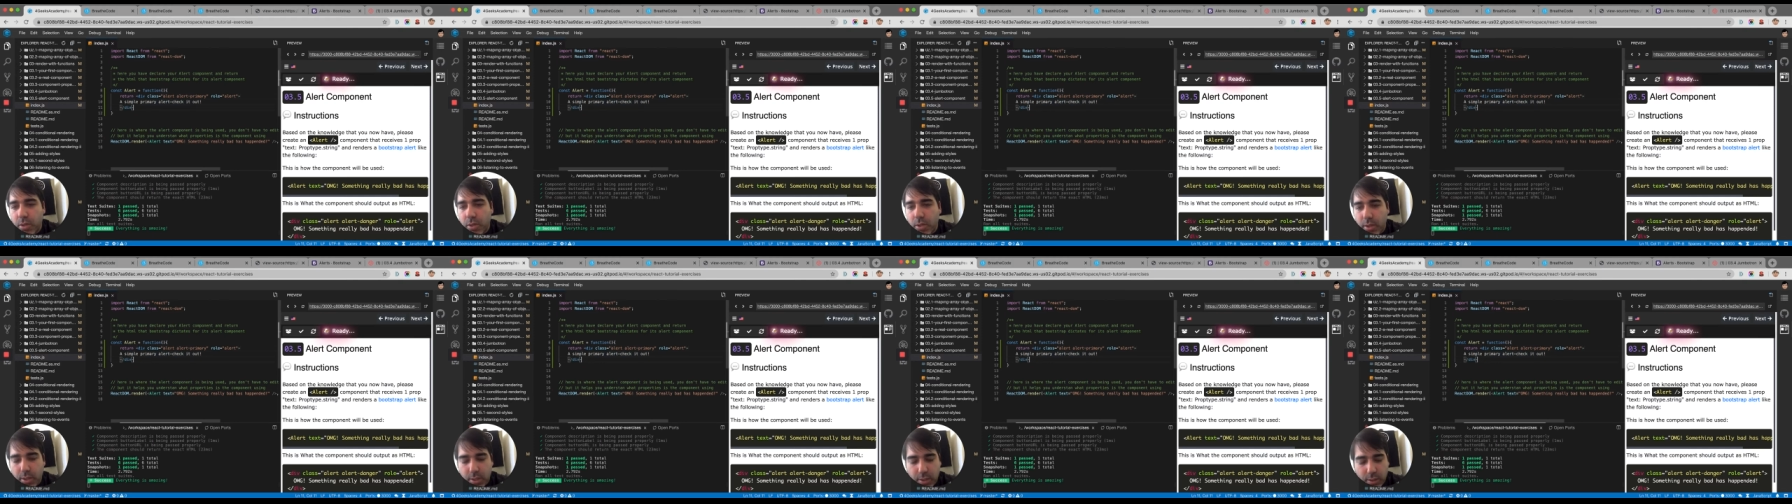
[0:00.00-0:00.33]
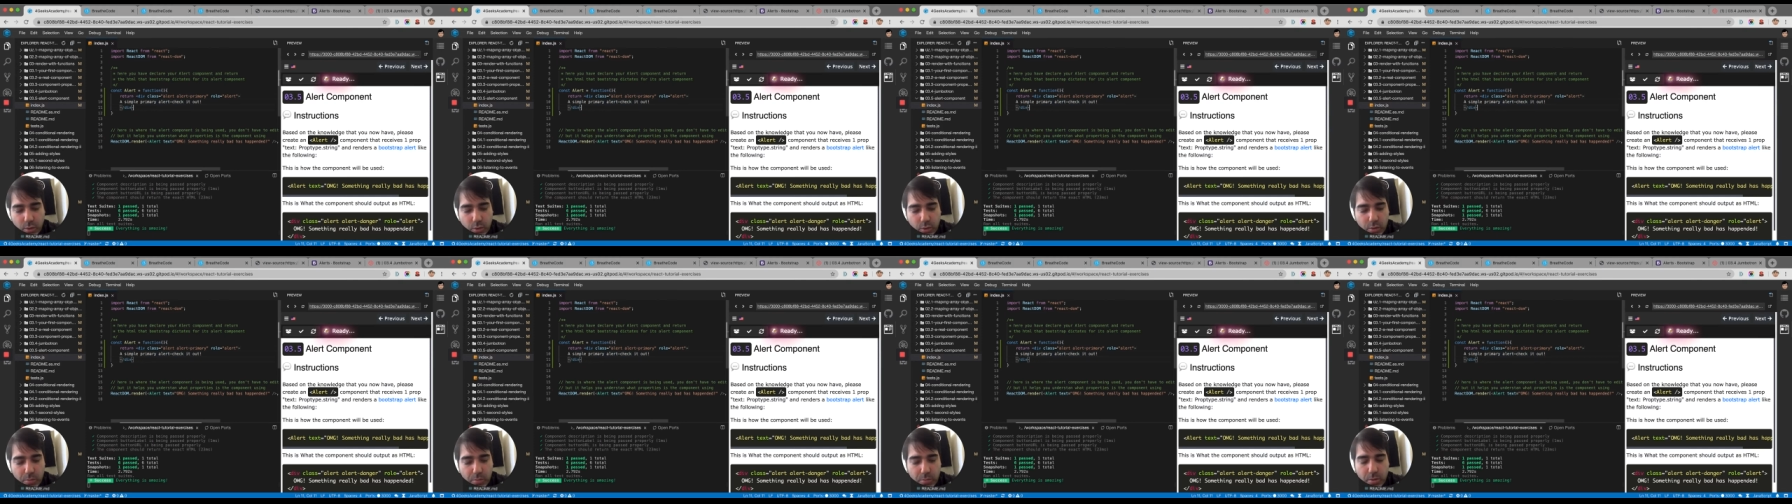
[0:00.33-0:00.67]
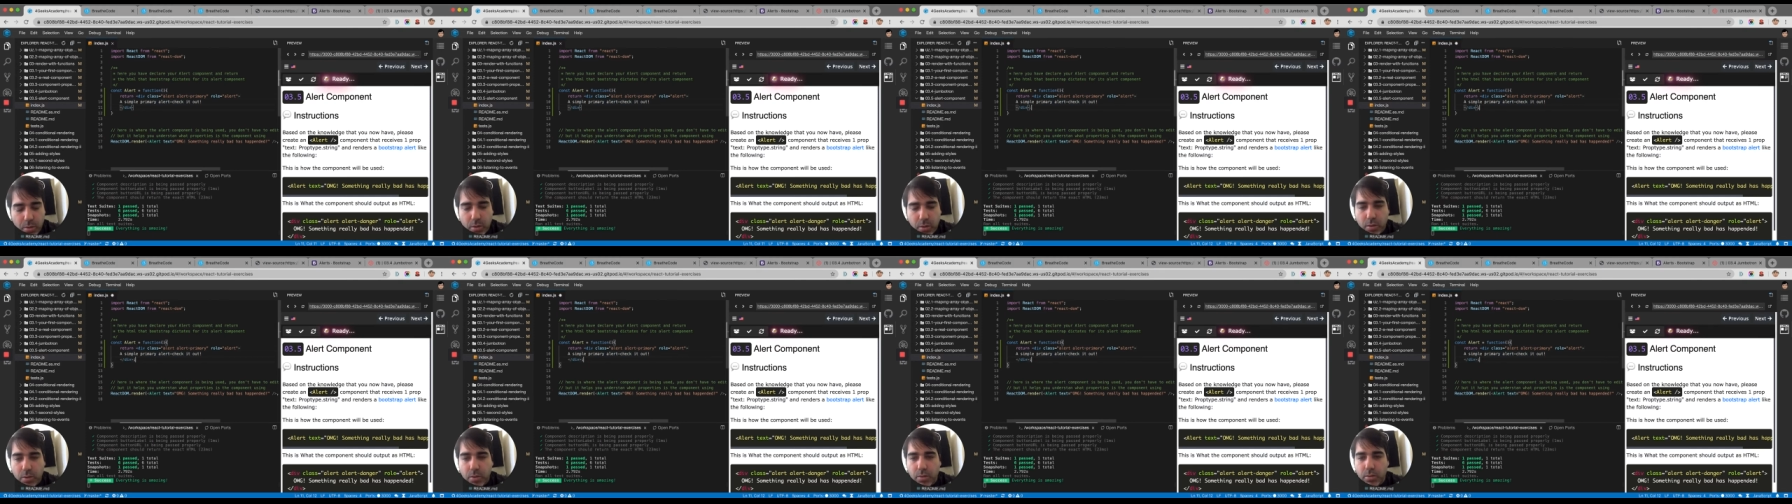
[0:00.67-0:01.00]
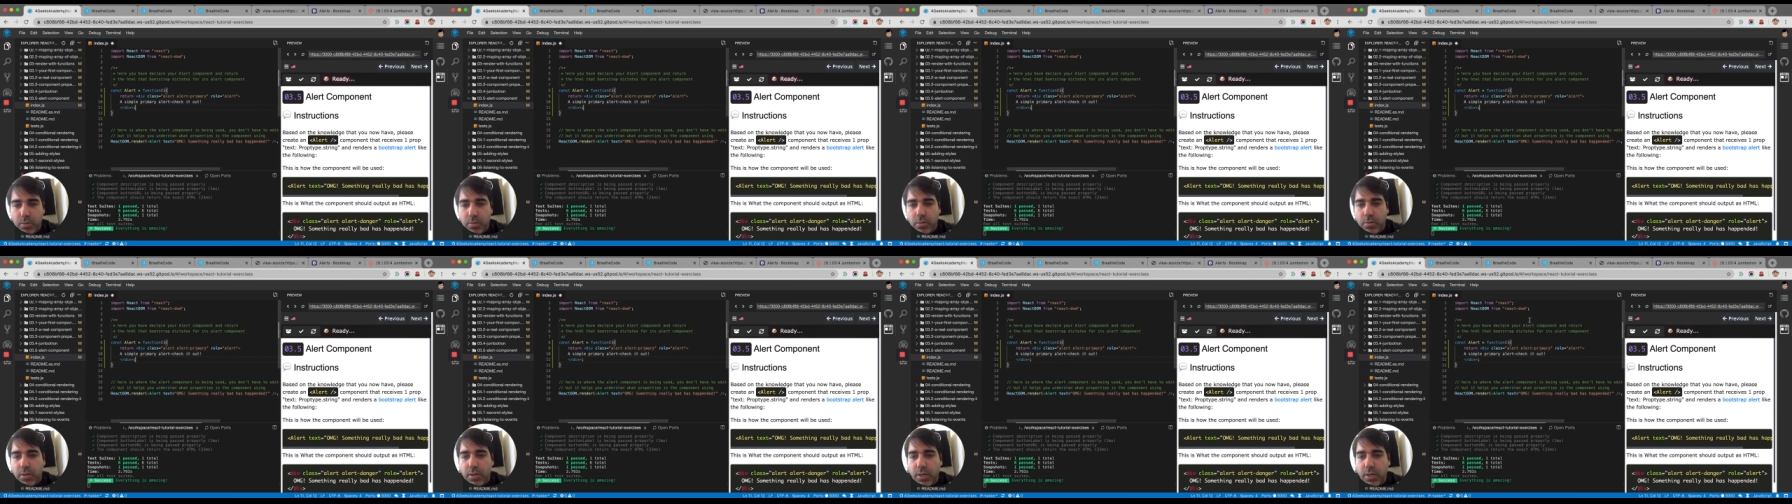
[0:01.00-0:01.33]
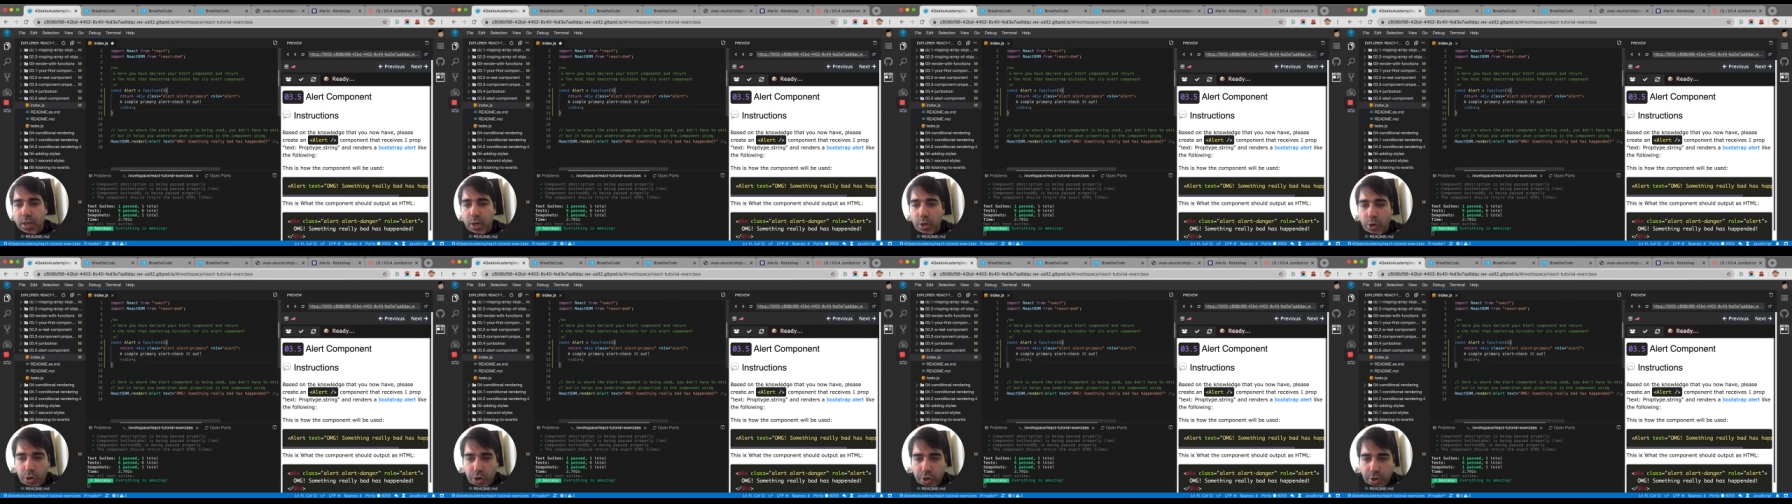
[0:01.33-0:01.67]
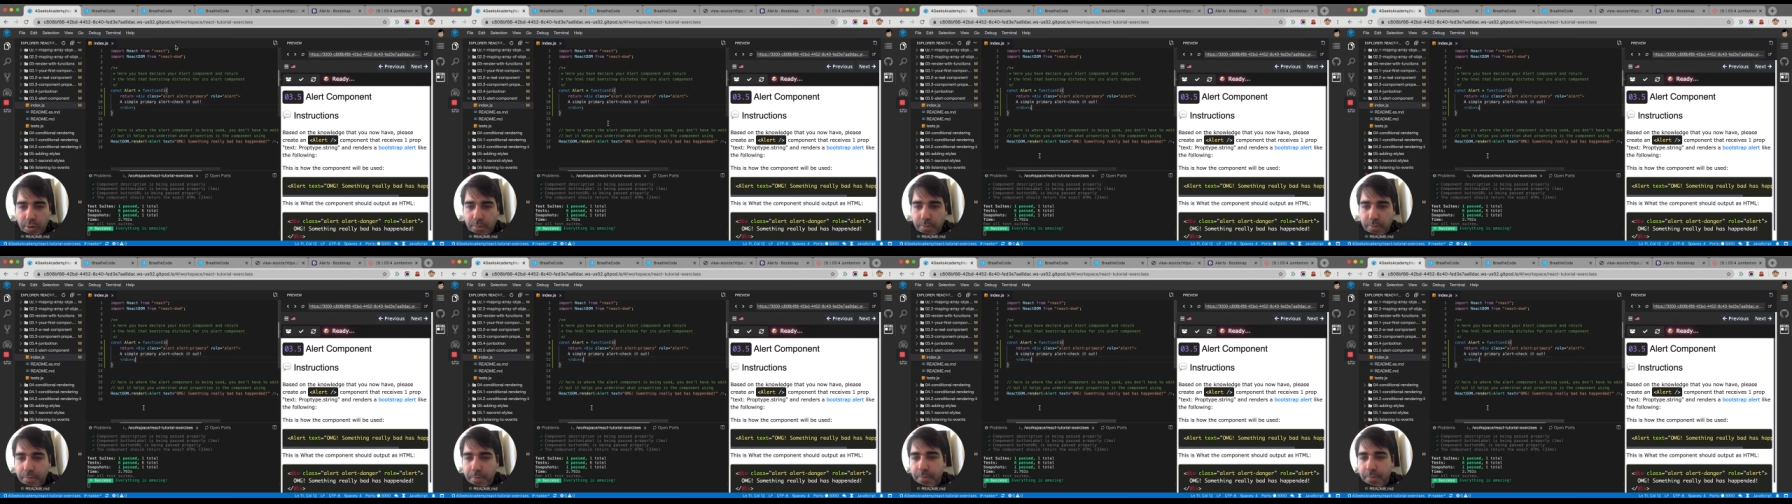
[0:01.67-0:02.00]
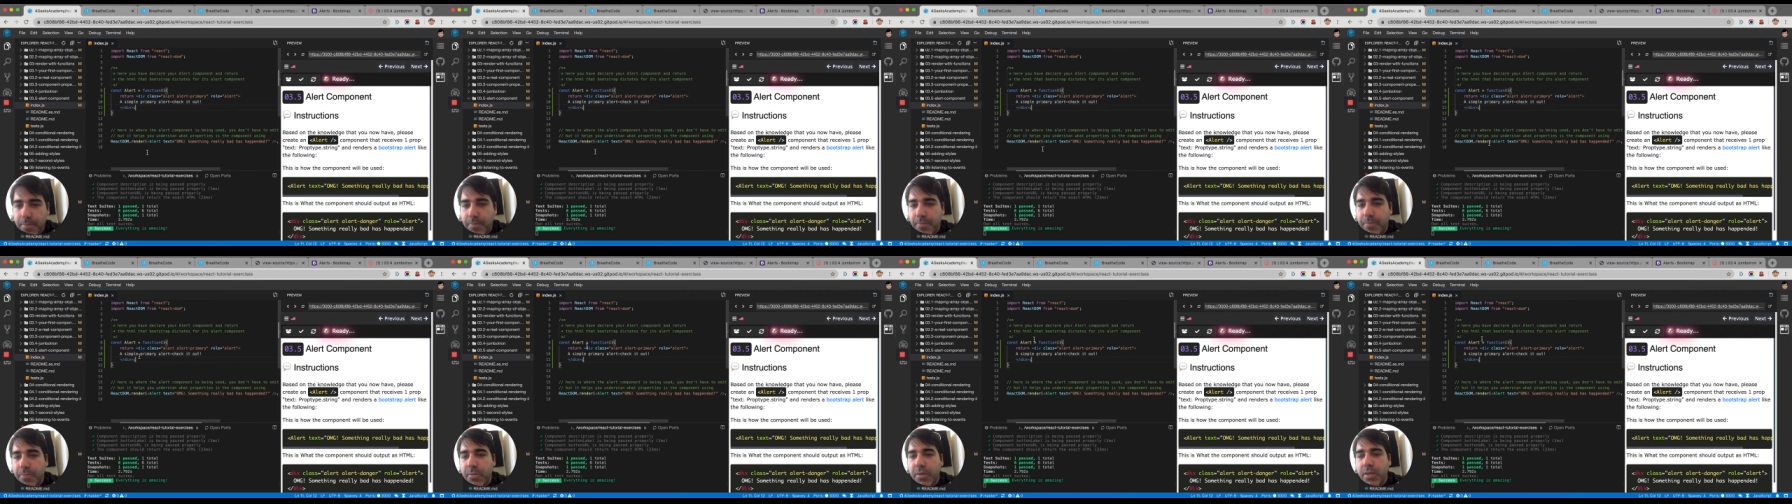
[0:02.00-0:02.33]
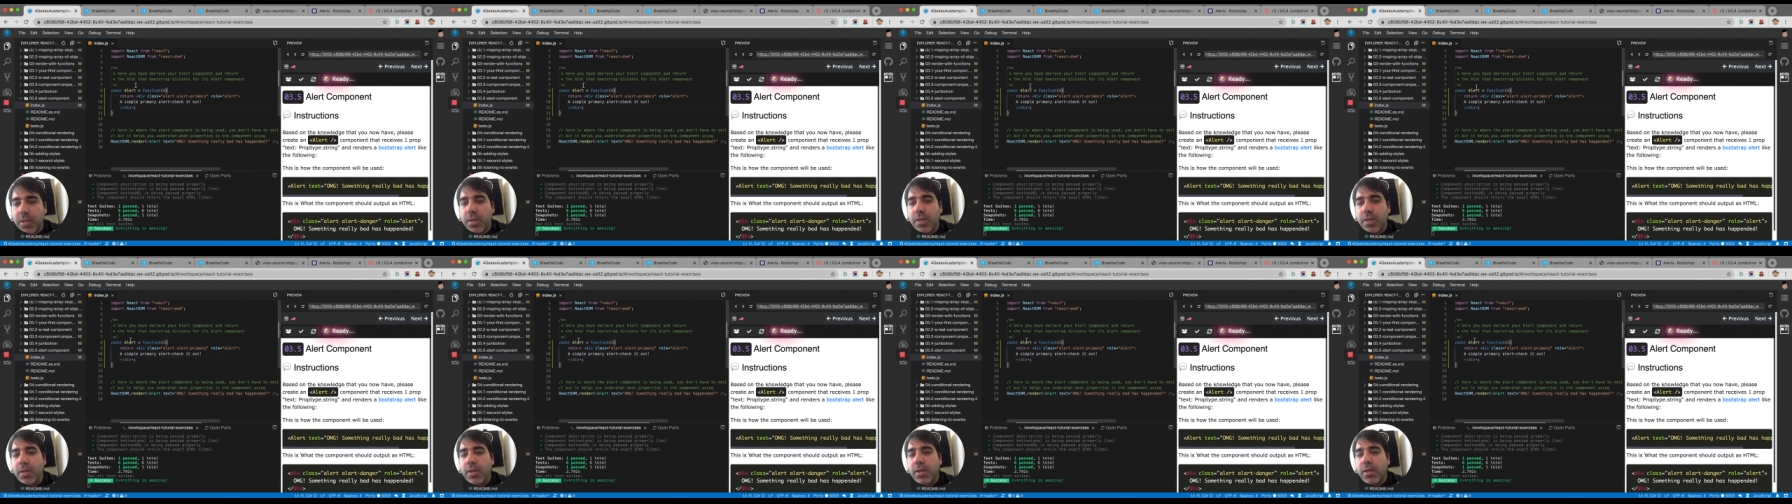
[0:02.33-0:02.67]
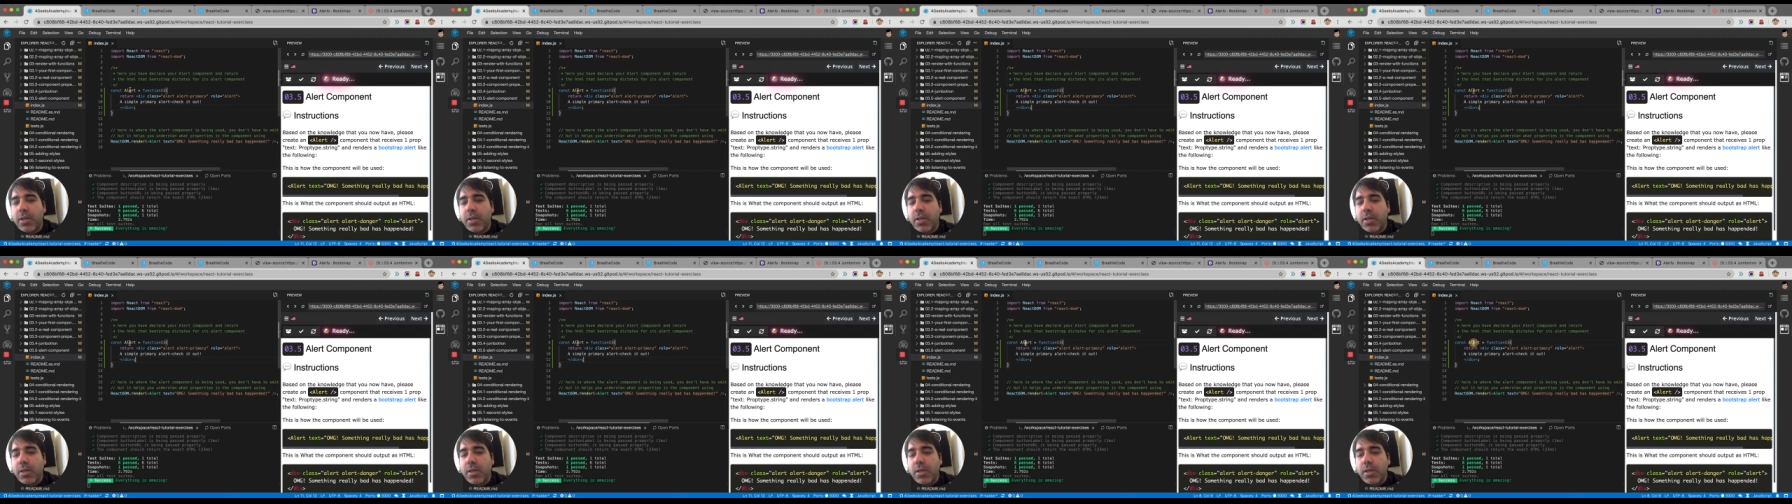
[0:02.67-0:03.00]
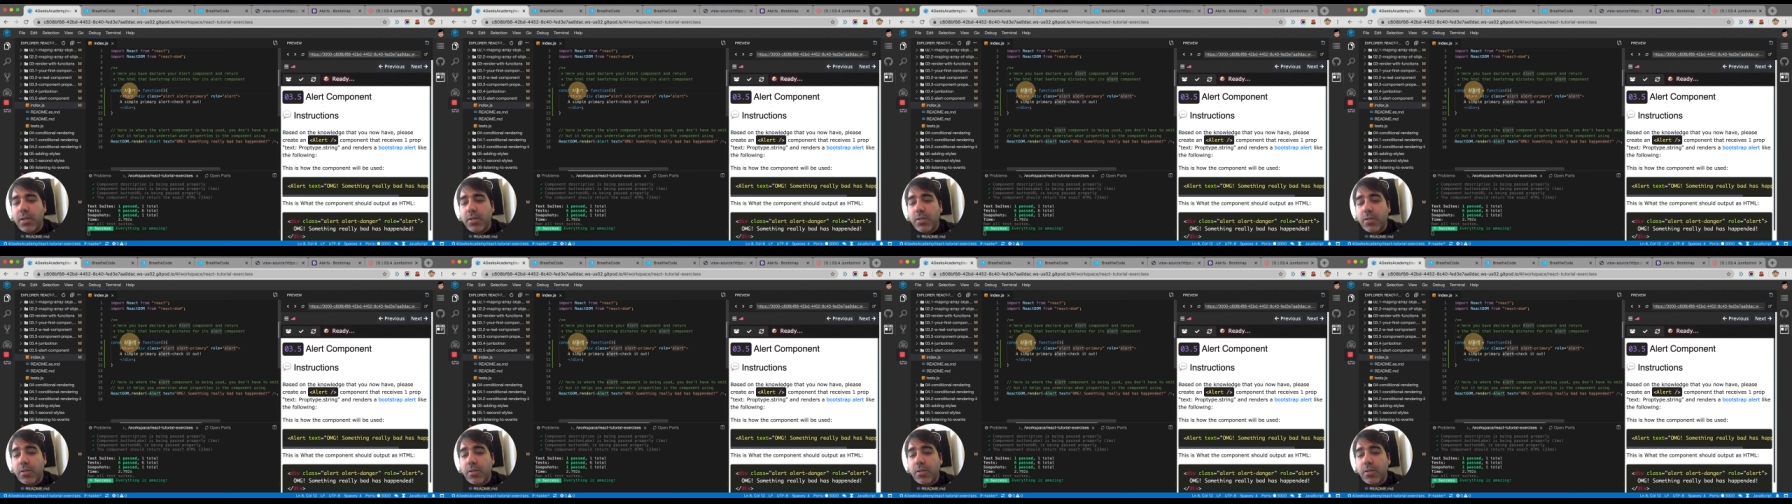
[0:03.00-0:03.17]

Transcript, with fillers: a normal alert. So